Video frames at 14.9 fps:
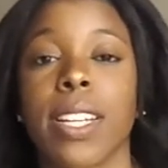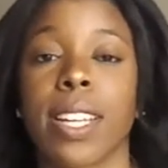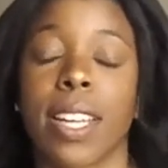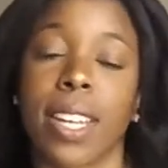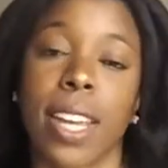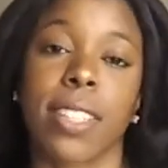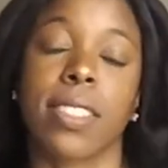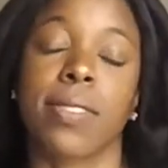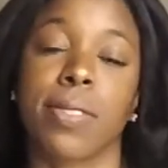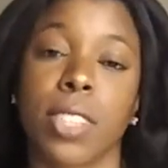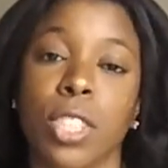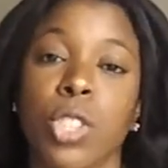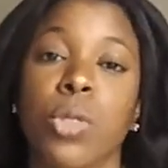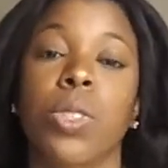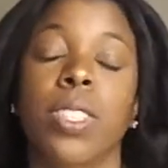connective
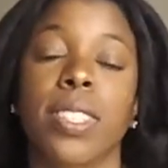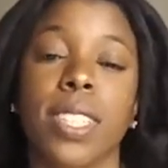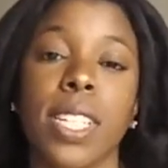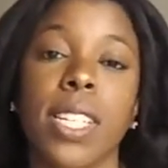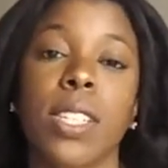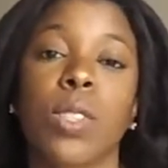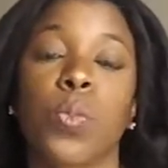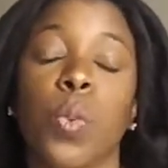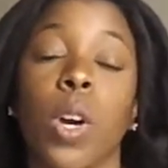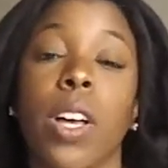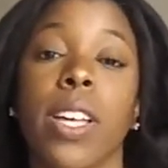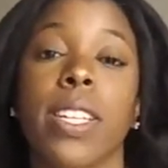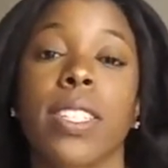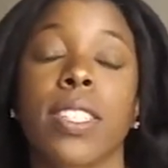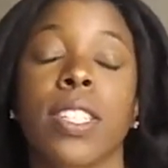tissue disease
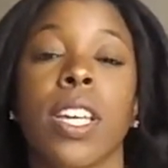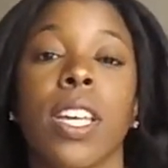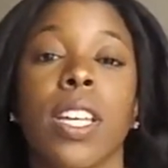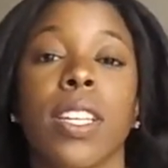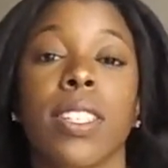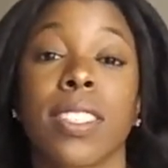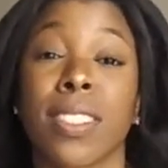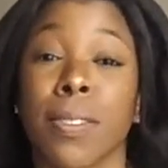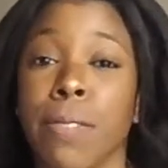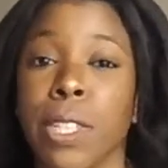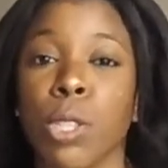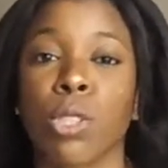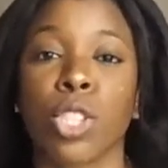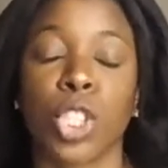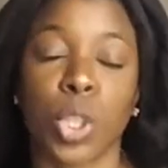was severe
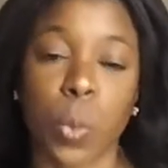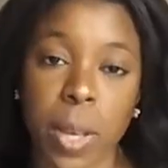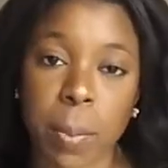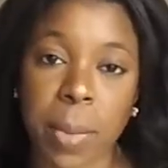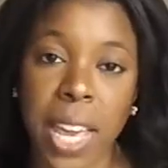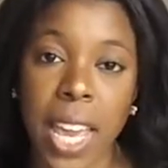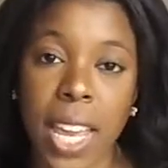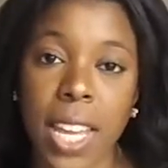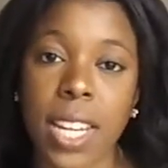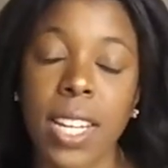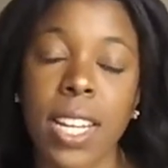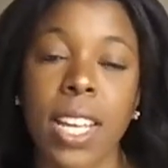joint pain.